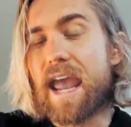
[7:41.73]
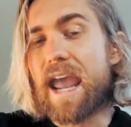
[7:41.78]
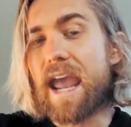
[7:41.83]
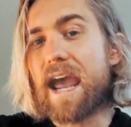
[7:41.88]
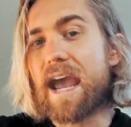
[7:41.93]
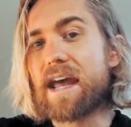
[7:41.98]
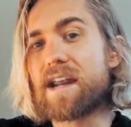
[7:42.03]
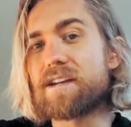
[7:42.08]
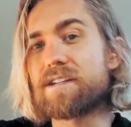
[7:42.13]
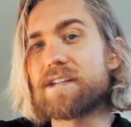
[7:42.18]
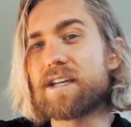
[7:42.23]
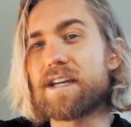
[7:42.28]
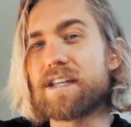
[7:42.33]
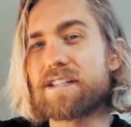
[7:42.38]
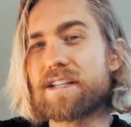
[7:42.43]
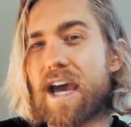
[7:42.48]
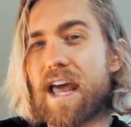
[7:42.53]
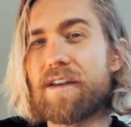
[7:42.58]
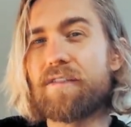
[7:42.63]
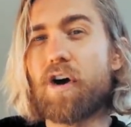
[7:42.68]
And
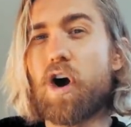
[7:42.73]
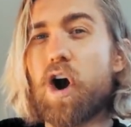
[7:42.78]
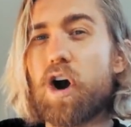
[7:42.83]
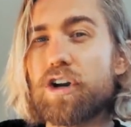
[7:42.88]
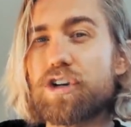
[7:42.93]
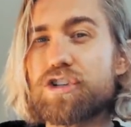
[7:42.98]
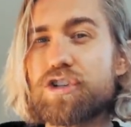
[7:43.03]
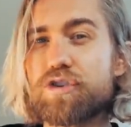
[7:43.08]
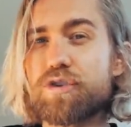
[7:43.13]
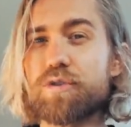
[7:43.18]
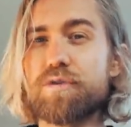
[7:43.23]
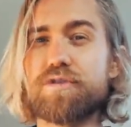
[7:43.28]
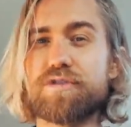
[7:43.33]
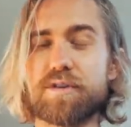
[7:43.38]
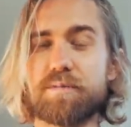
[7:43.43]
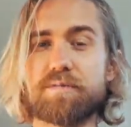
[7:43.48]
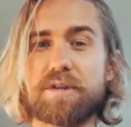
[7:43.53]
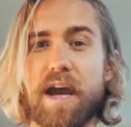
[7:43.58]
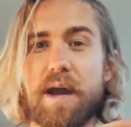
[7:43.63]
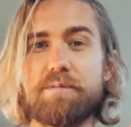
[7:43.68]
it's kind of a harsh truth
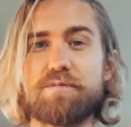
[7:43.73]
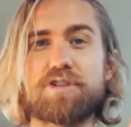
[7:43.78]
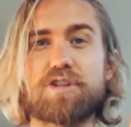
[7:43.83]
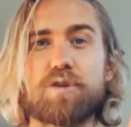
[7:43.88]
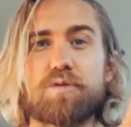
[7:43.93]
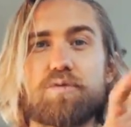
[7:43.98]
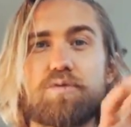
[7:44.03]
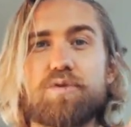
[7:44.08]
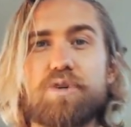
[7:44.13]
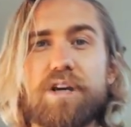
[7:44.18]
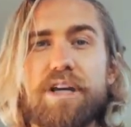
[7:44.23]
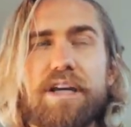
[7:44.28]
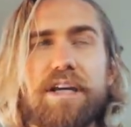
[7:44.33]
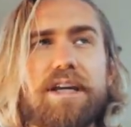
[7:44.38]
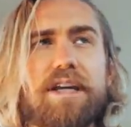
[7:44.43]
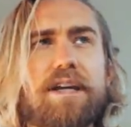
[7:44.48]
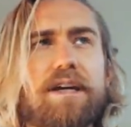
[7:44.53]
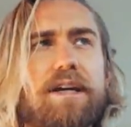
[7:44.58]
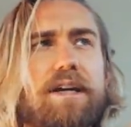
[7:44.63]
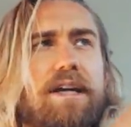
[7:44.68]
sometimes to
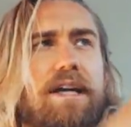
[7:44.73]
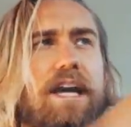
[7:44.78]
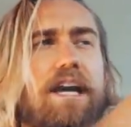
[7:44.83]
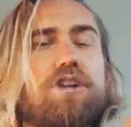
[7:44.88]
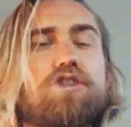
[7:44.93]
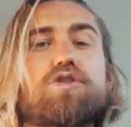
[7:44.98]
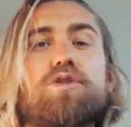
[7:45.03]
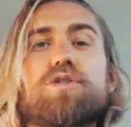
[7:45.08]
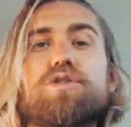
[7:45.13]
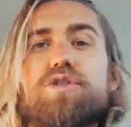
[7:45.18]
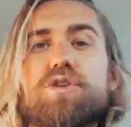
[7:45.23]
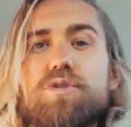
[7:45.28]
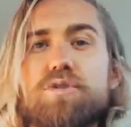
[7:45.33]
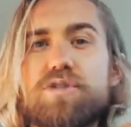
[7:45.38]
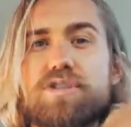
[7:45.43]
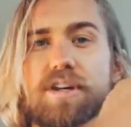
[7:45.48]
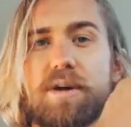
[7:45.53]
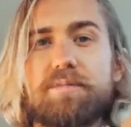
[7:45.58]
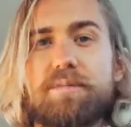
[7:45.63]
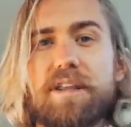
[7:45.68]

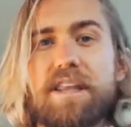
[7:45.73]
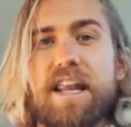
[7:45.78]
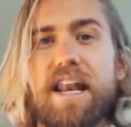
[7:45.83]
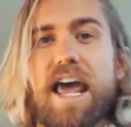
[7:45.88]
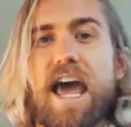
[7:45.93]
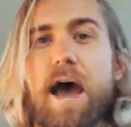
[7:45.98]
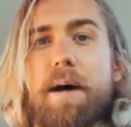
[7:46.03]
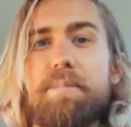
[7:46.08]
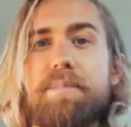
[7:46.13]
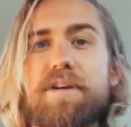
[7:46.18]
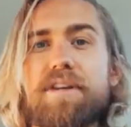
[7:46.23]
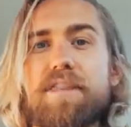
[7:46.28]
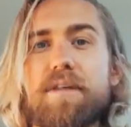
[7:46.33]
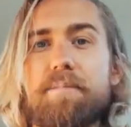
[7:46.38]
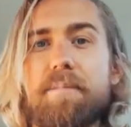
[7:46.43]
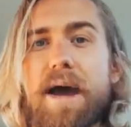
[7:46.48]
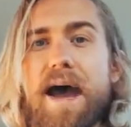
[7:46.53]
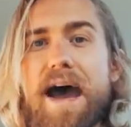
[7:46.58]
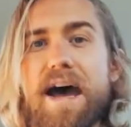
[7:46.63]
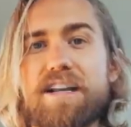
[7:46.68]
reintroduce something that happened in
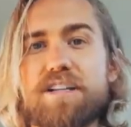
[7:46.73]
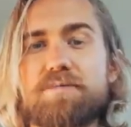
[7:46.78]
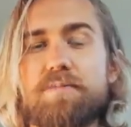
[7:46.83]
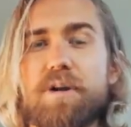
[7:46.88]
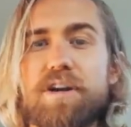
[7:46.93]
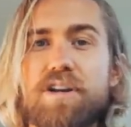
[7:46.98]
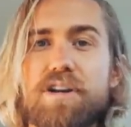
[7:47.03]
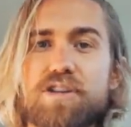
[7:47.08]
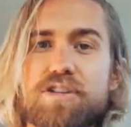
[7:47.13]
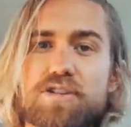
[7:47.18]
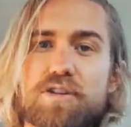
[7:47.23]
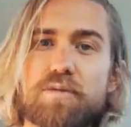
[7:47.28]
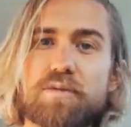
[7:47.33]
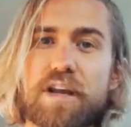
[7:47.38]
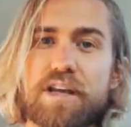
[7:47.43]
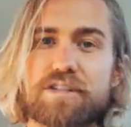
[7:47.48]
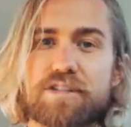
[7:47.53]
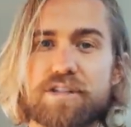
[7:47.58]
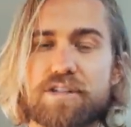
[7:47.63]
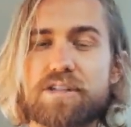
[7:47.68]
the past, but it is so
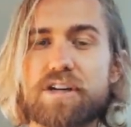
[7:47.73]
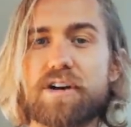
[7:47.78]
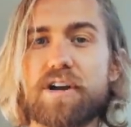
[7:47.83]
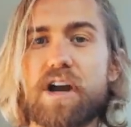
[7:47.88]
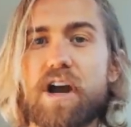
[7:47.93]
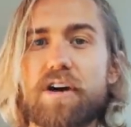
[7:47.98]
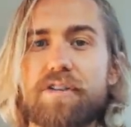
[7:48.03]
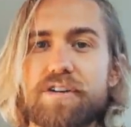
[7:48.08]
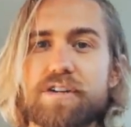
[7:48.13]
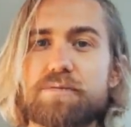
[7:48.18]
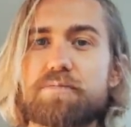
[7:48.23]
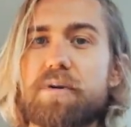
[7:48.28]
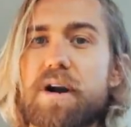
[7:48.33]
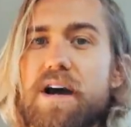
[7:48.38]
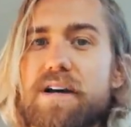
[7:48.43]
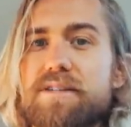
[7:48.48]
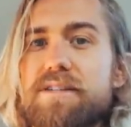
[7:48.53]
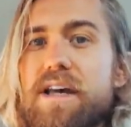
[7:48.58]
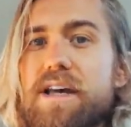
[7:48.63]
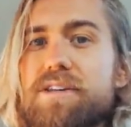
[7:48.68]
necessary on this
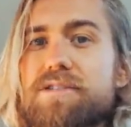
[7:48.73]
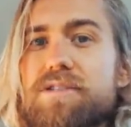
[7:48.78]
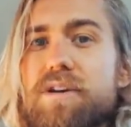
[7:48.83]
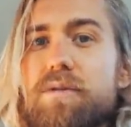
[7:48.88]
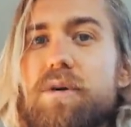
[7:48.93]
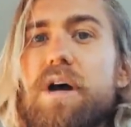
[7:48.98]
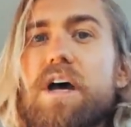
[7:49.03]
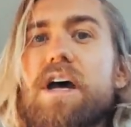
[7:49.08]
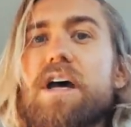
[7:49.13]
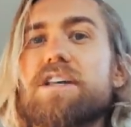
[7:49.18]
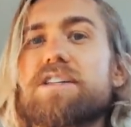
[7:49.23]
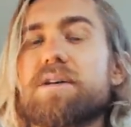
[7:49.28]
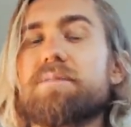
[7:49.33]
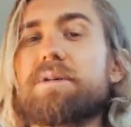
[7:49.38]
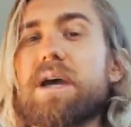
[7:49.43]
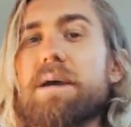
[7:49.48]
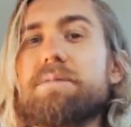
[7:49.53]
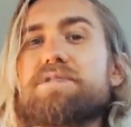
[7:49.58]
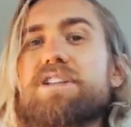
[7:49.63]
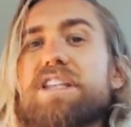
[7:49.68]
process. So
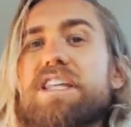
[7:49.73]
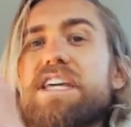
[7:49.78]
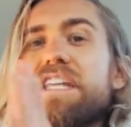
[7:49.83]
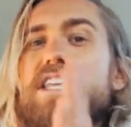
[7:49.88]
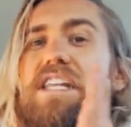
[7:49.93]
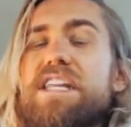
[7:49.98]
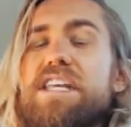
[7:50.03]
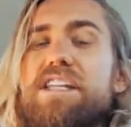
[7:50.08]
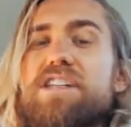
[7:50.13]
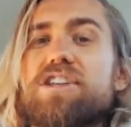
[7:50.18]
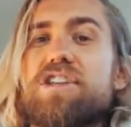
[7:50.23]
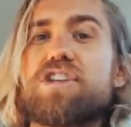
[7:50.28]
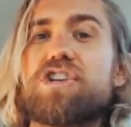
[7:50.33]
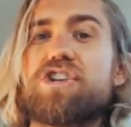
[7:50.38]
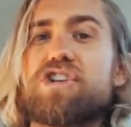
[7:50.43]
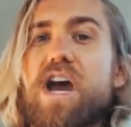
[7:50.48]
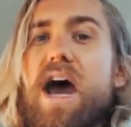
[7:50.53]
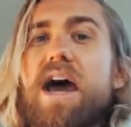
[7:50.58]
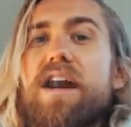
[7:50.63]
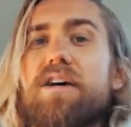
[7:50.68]
sometimes leaning into
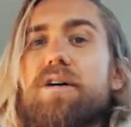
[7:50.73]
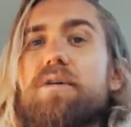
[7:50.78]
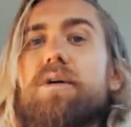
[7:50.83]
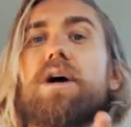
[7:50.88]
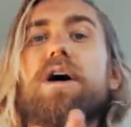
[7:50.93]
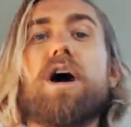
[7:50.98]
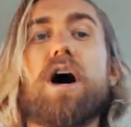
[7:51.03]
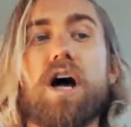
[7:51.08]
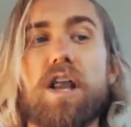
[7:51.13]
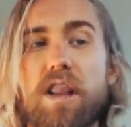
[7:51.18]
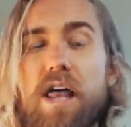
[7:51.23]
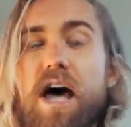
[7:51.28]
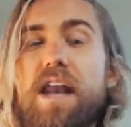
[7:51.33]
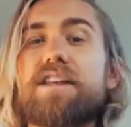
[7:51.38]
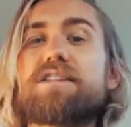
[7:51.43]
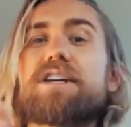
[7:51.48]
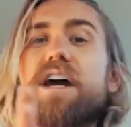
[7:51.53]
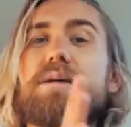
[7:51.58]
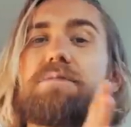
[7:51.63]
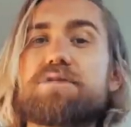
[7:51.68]
the shadow, a
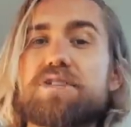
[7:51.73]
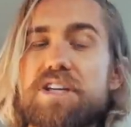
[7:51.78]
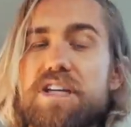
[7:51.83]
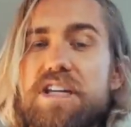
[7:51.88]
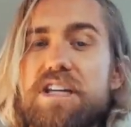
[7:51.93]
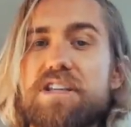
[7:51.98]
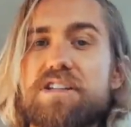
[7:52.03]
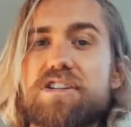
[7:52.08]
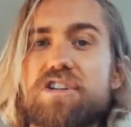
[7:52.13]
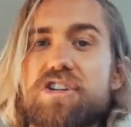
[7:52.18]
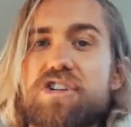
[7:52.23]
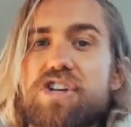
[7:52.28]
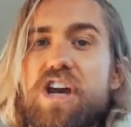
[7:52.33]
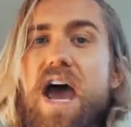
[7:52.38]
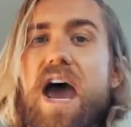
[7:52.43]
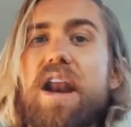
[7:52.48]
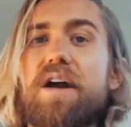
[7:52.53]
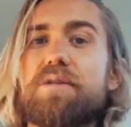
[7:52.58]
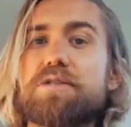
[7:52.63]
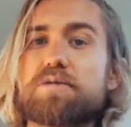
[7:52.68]
lot of times leaning into the
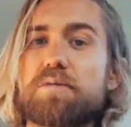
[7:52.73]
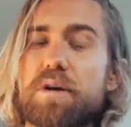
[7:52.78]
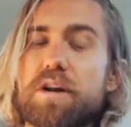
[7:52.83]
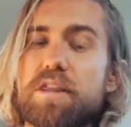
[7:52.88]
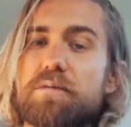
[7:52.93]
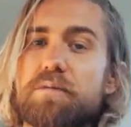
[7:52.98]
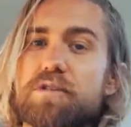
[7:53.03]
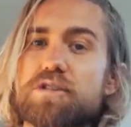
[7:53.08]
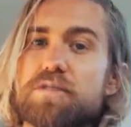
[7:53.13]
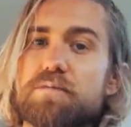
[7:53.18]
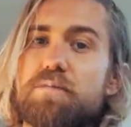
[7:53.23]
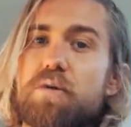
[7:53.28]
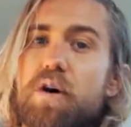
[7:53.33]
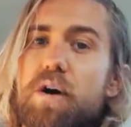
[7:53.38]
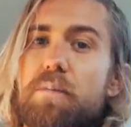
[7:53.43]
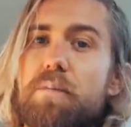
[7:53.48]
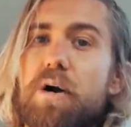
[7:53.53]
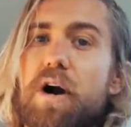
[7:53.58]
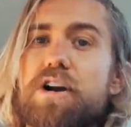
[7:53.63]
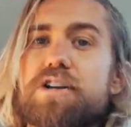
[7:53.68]
shadow is one of the most
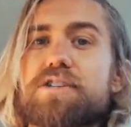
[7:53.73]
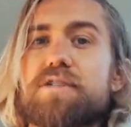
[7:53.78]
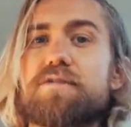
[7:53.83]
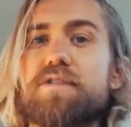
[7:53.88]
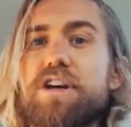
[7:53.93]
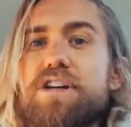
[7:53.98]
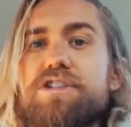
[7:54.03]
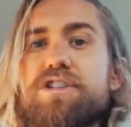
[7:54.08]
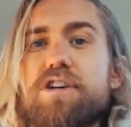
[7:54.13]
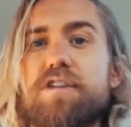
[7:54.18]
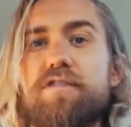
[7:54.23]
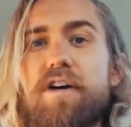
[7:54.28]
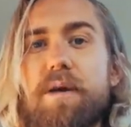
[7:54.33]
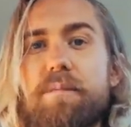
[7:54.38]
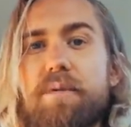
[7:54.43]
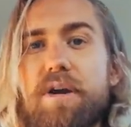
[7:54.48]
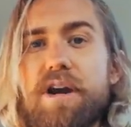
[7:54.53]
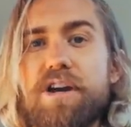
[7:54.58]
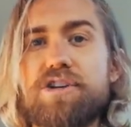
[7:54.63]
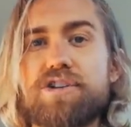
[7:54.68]
important parts of raising your
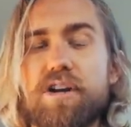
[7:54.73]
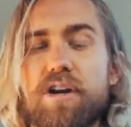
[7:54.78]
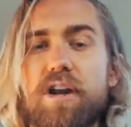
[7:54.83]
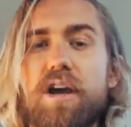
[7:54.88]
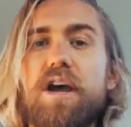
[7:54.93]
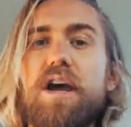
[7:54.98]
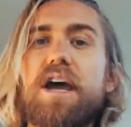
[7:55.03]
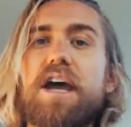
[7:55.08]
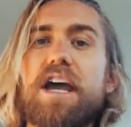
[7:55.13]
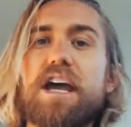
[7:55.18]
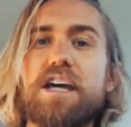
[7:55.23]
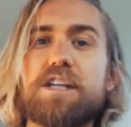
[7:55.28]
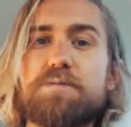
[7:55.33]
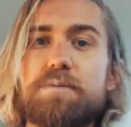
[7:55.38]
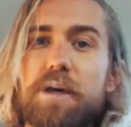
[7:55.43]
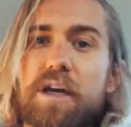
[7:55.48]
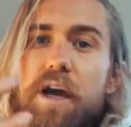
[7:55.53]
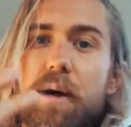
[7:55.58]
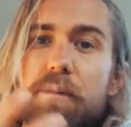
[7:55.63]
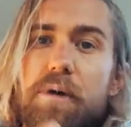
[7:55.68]
vibration.
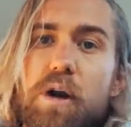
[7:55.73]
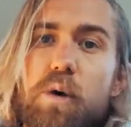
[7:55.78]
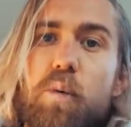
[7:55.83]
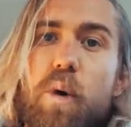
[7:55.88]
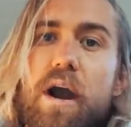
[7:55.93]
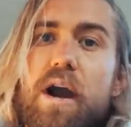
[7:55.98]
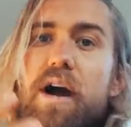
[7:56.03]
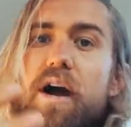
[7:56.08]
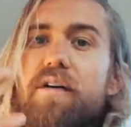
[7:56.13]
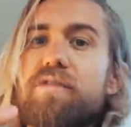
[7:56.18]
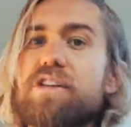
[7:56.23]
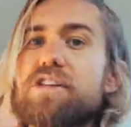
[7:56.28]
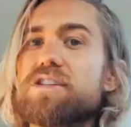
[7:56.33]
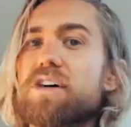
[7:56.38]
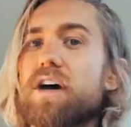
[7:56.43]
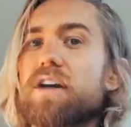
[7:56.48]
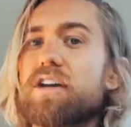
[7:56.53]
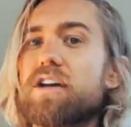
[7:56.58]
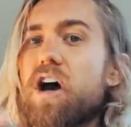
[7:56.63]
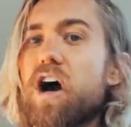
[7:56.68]
It's becoming aware of
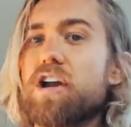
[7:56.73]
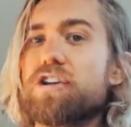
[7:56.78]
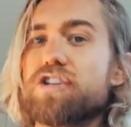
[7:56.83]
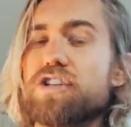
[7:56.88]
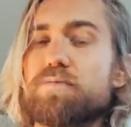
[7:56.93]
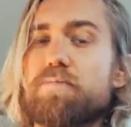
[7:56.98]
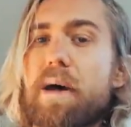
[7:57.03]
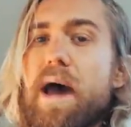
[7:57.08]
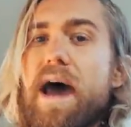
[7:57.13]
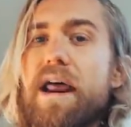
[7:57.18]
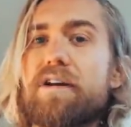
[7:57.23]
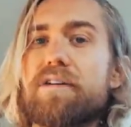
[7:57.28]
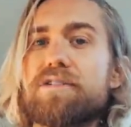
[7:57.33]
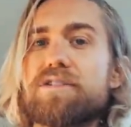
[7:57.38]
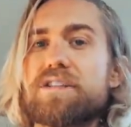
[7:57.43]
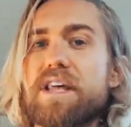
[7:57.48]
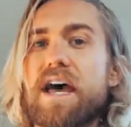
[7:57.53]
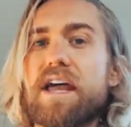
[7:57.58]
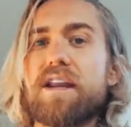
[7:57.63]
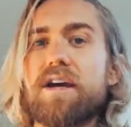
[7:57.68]
these unconscious
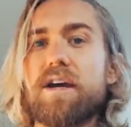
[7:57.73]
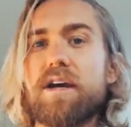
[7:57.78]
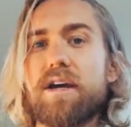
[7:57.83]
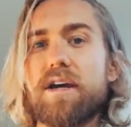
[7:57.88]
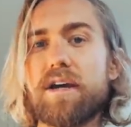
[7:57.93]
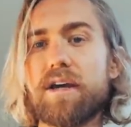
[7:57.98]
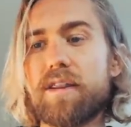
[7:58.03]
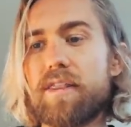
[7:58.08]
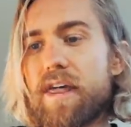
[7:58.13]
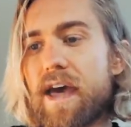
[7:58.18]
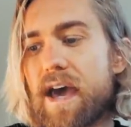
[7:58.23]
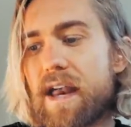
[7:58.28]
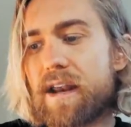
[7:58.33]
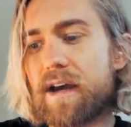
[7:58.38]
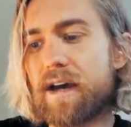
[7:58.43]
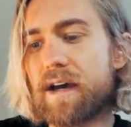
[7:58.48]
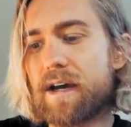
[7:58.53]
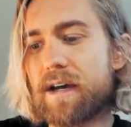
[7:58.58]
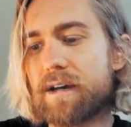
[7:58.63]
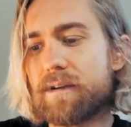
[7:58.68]
patterns that
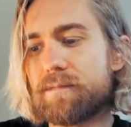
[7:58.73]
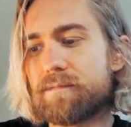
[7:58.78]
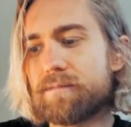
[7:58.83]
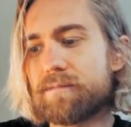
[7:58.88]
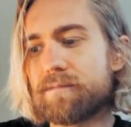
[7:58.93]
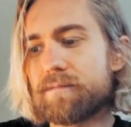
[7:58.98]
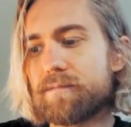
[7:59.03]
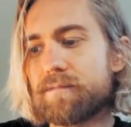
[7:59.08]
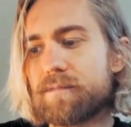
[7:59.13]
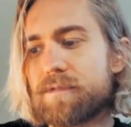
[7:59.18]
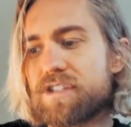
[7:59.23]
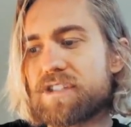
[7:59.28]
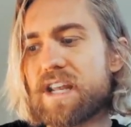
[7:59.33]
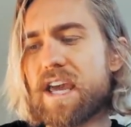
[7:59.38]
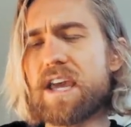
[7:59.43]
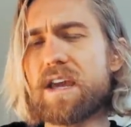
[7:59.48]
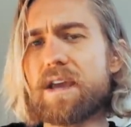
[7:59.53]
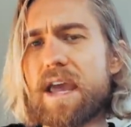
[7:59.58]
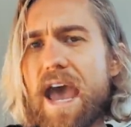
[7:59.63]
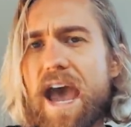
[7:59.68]

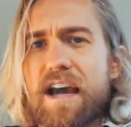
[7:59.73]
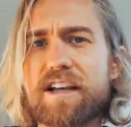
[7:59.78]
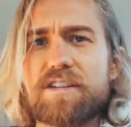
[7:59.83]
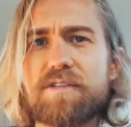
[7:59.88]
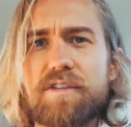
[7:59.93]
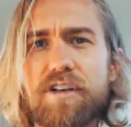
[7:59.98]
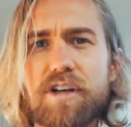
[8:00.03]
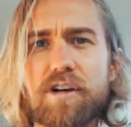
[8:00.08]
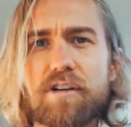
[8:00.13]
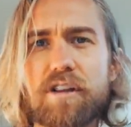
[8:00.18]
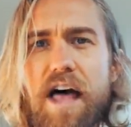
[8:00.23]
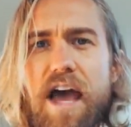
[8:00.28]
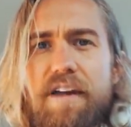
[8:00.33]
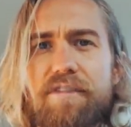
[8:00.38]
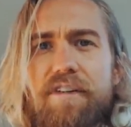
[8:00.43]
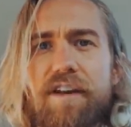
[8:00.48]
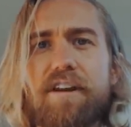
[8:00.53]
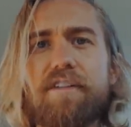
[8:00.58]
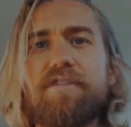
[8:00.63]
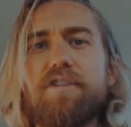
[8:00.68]
stay active in your
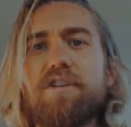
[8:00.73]
life. And